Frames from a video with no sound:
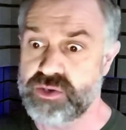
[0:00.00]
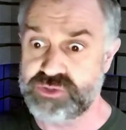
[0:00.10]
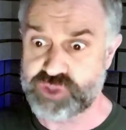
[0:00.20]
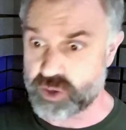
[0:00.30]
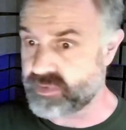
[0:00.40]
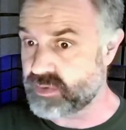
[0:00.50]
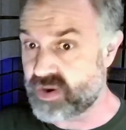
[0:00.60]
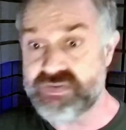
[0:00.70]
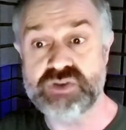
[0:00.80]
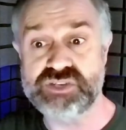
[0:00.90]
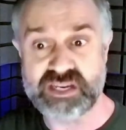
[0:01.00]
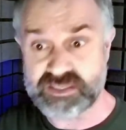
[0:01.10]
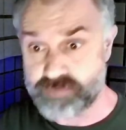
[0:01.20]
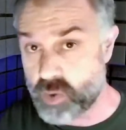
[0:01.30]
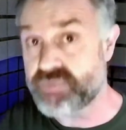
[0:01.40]
German refugees,
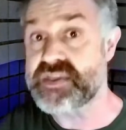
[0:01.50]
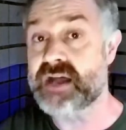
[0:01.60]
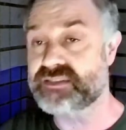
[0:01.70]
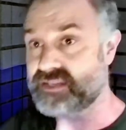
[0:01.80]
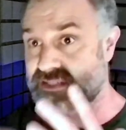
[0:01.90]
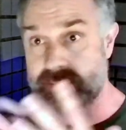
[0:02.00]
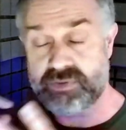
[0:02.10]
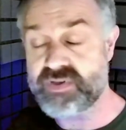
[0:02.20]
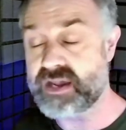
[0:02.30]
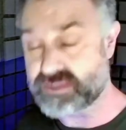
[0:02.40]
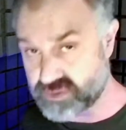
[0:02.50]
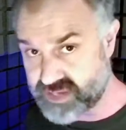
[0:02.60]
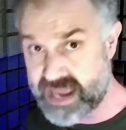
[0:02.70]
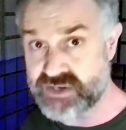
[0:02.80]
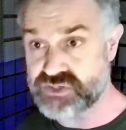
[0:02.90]
both Nazi sympathizers
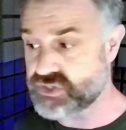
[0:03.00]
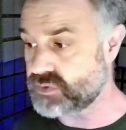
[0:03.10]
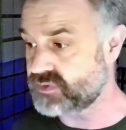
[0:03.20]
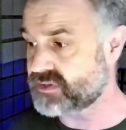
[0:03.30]
and Jews,